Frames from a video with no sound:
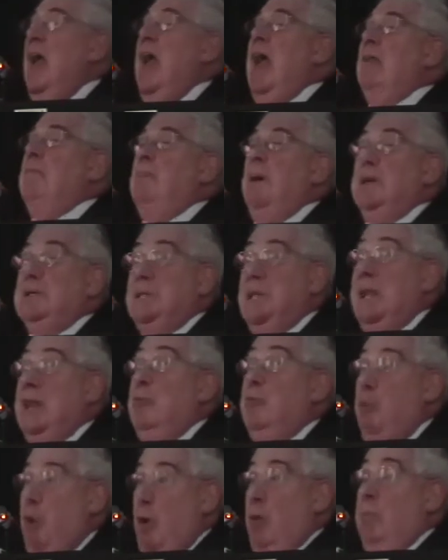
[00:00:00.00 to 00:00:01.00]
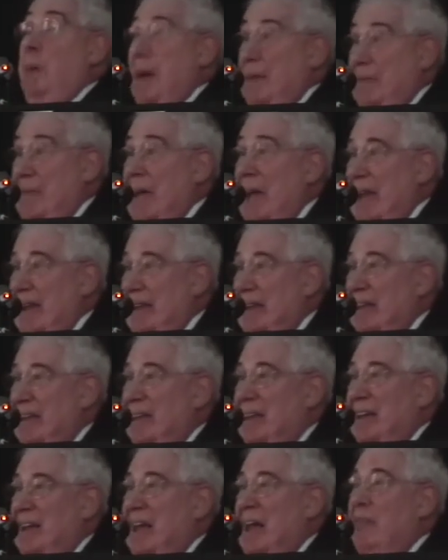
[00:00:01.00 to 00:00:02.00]
And Pasolini wrote about that.
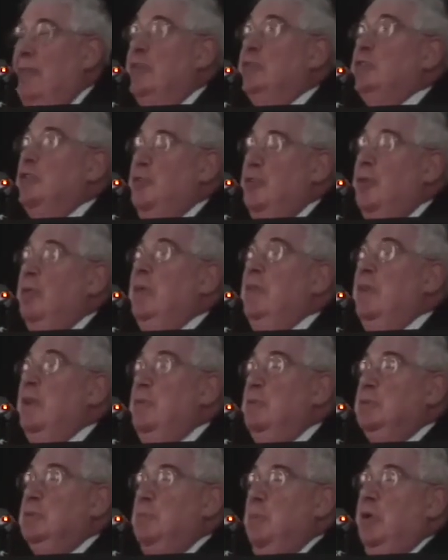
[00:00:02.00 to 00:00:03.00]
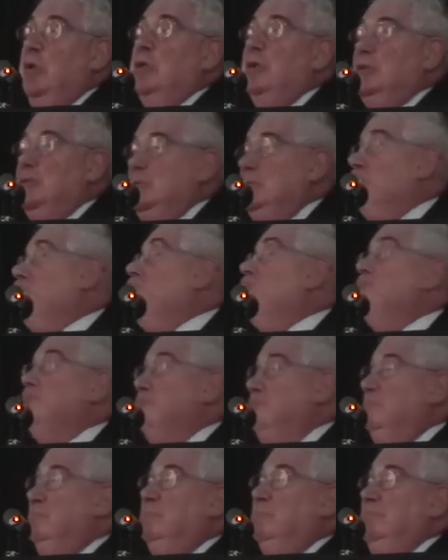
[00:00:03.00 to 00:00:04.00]
And there's a theory that he was murdered
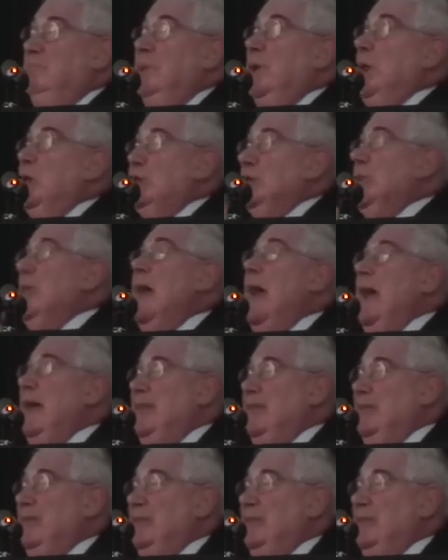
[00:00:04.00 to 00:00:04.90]
because of that.